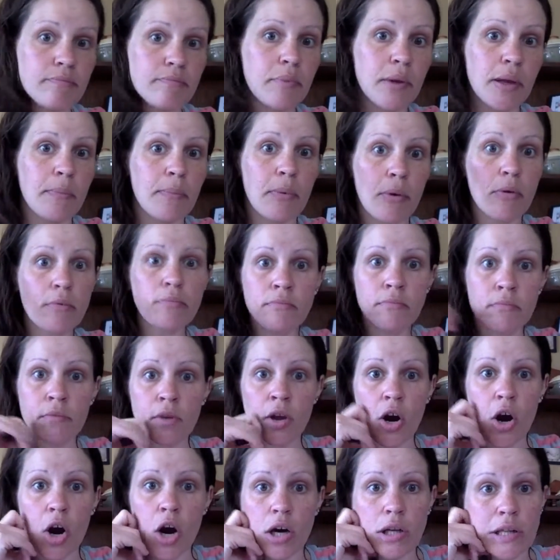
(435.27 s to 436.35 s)
people
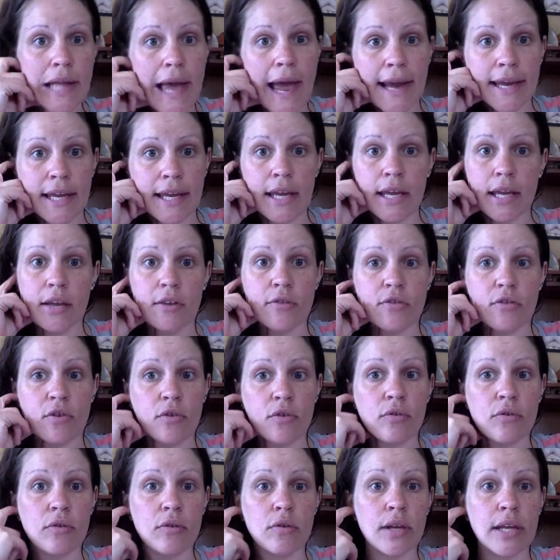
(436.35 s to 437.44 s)
are lacking in
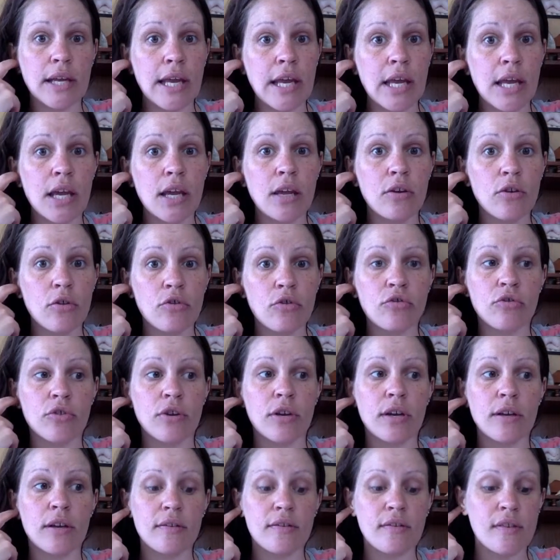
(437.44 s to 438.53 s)
certain key
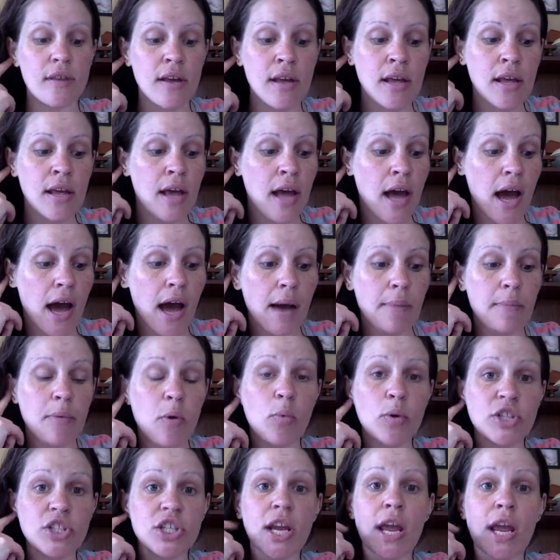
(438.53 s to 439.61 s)
nutrients,
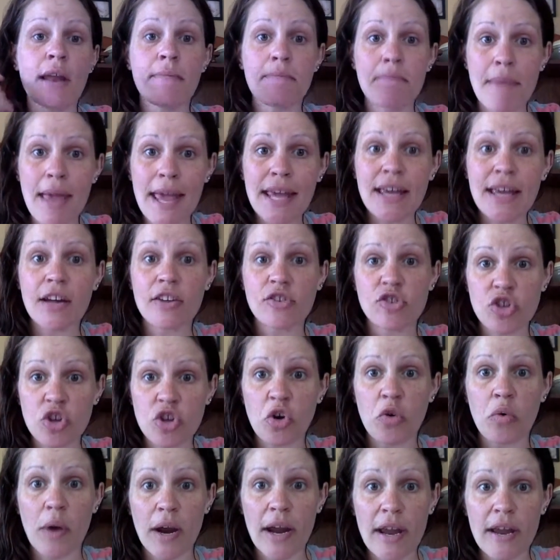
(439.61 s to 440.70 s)
which can make us
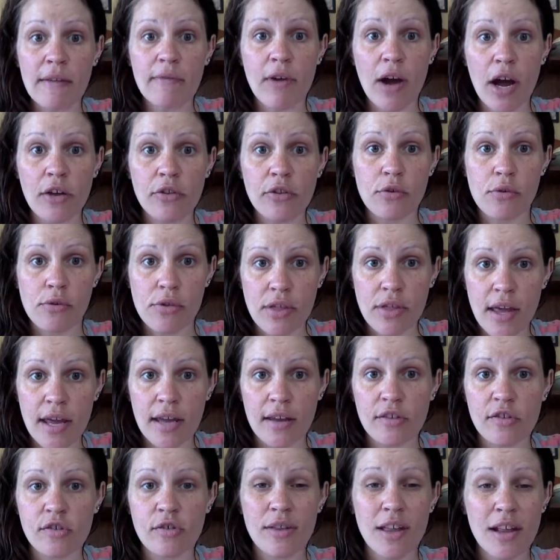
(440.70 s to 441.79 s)
crave other
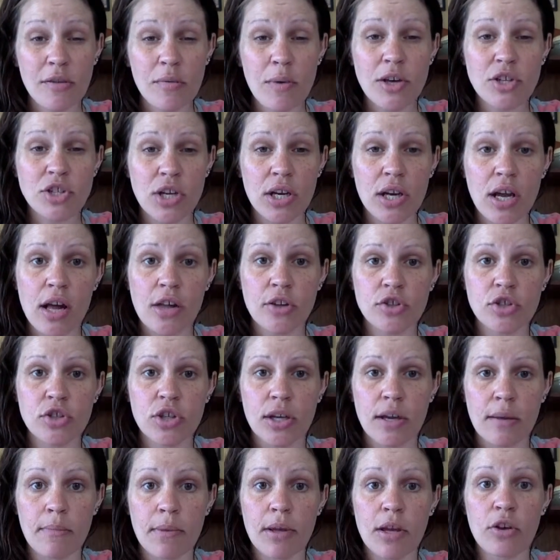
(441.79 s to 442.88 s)
things. So that's why Shakeology
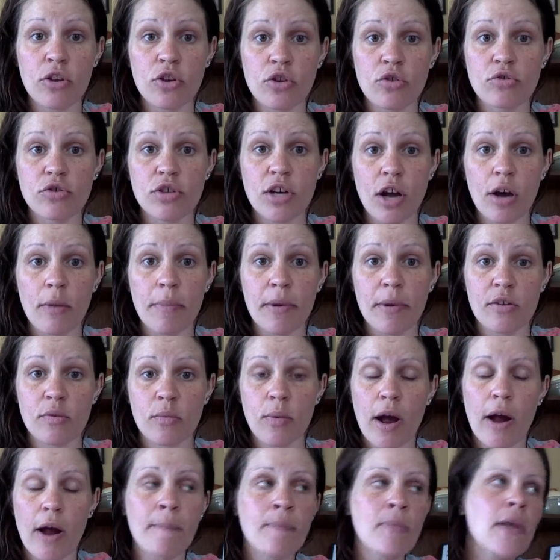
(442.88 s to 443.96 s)
can be a huge help as
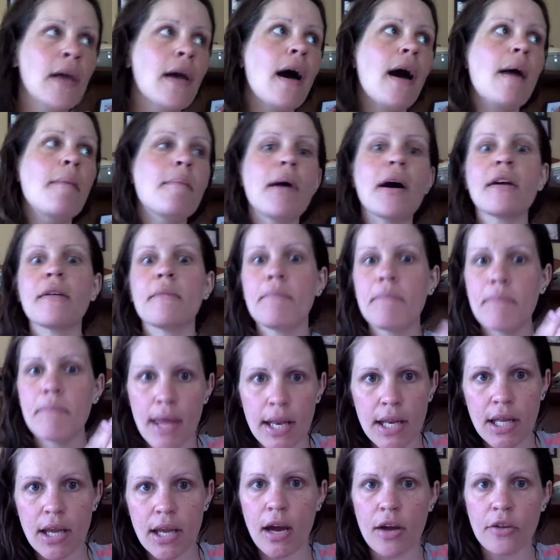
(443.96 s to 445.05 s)
well, among
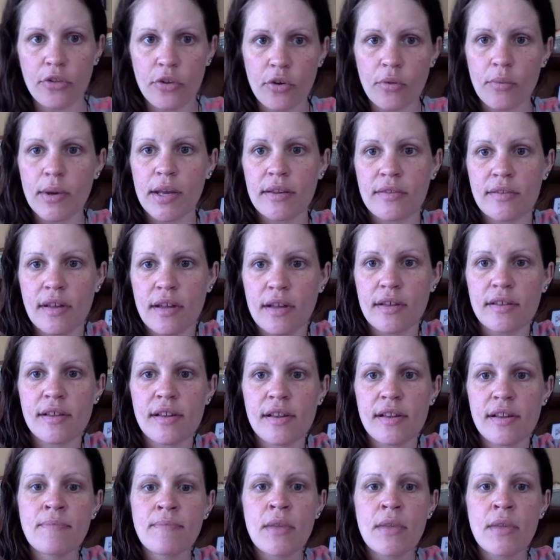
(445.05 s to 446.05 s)
many other reasons.